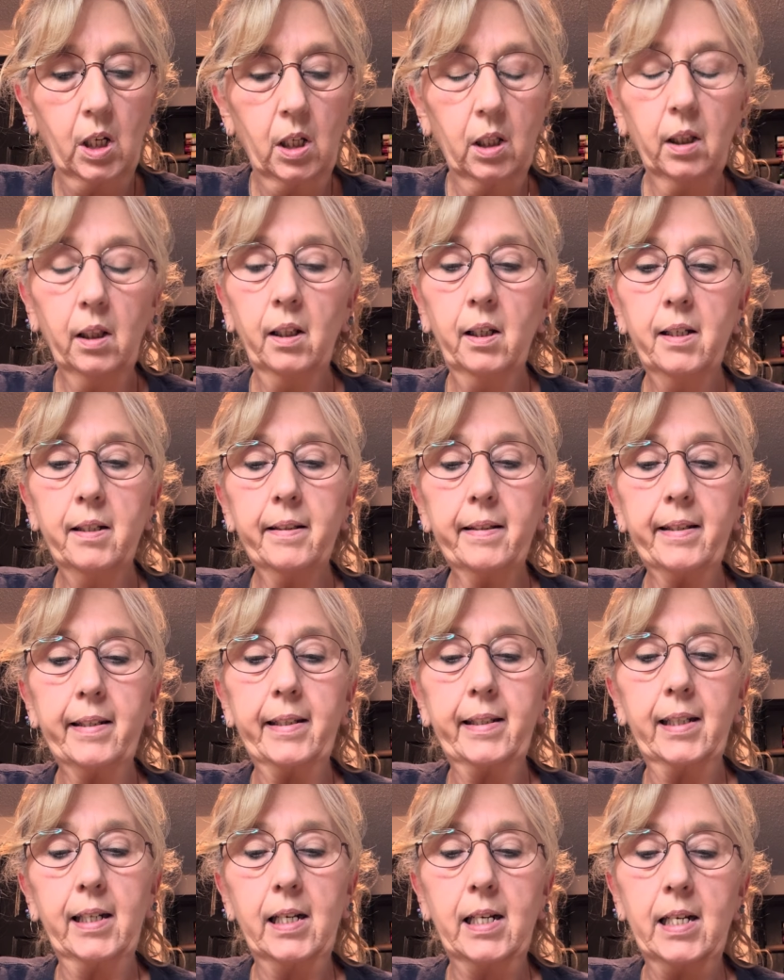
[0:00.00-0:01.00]
let's
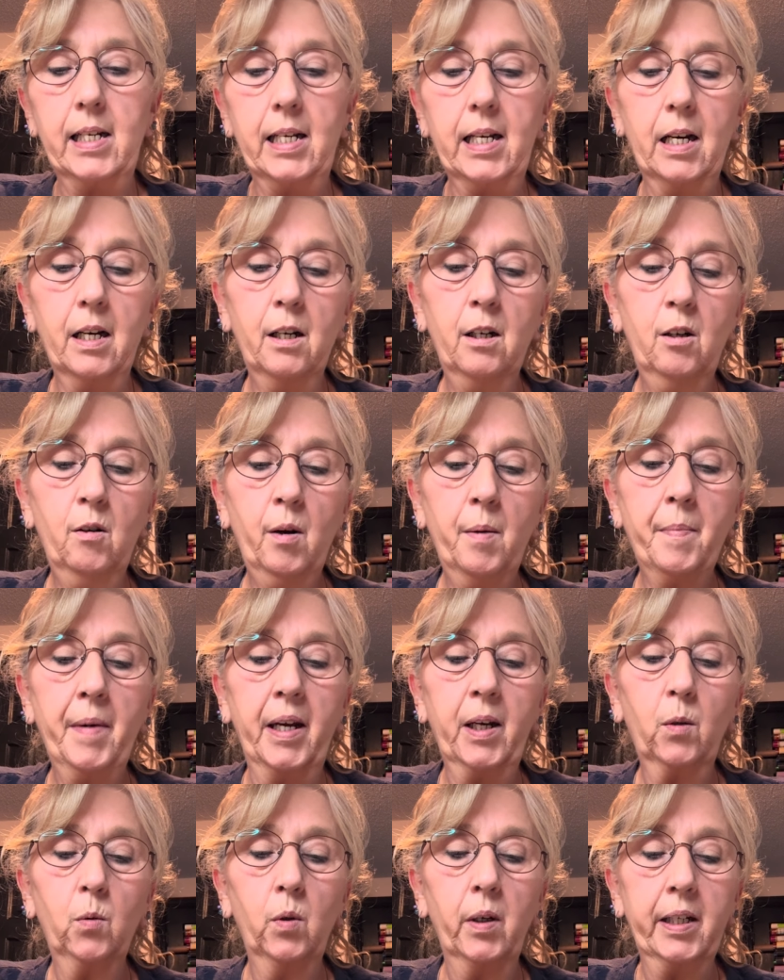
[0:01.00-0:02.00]
see, how am I
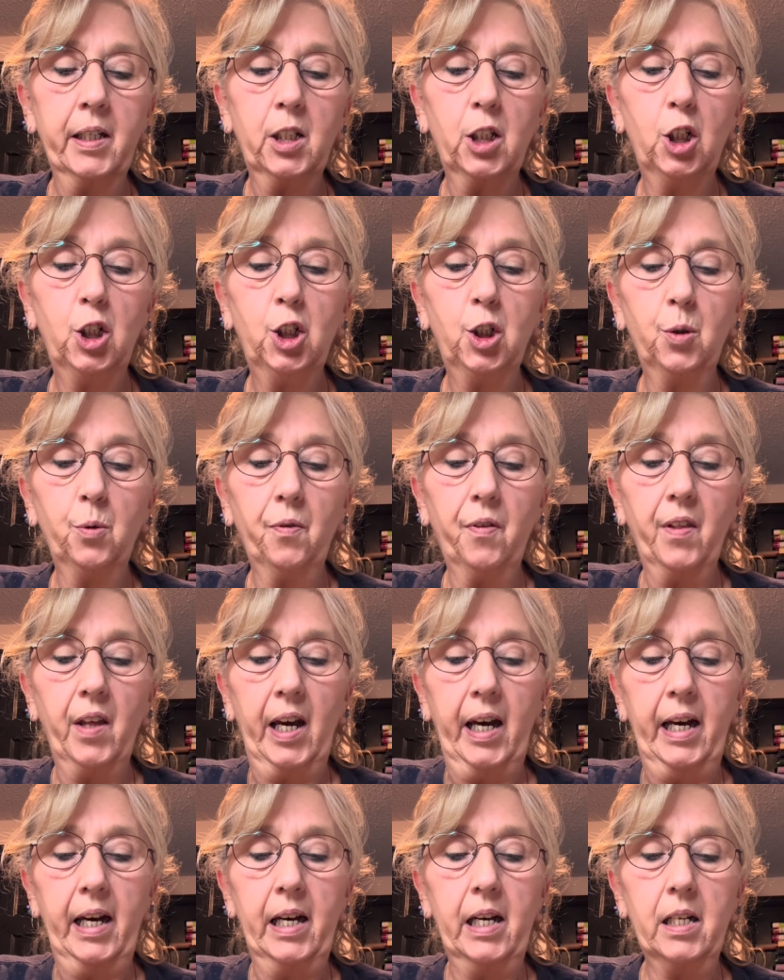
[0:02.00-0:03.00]
going to do
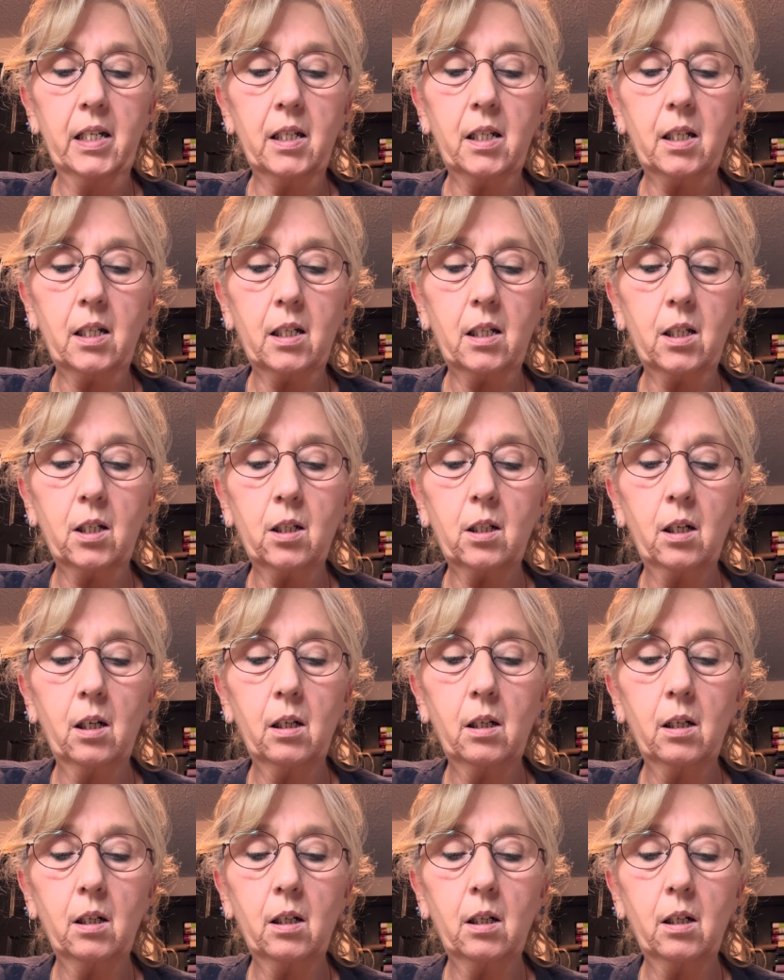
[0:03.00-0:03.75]
that?